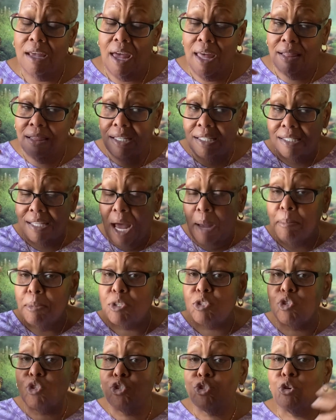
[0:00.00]
At least I'm
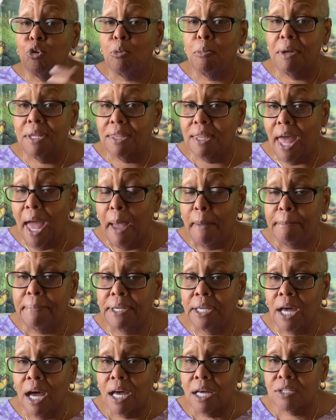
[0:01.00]
assuming that
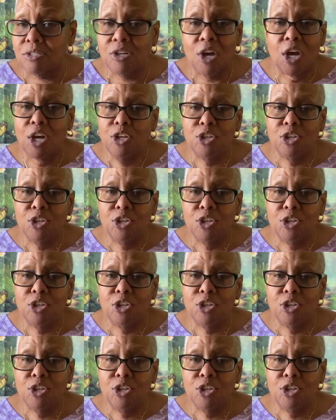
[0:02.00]
because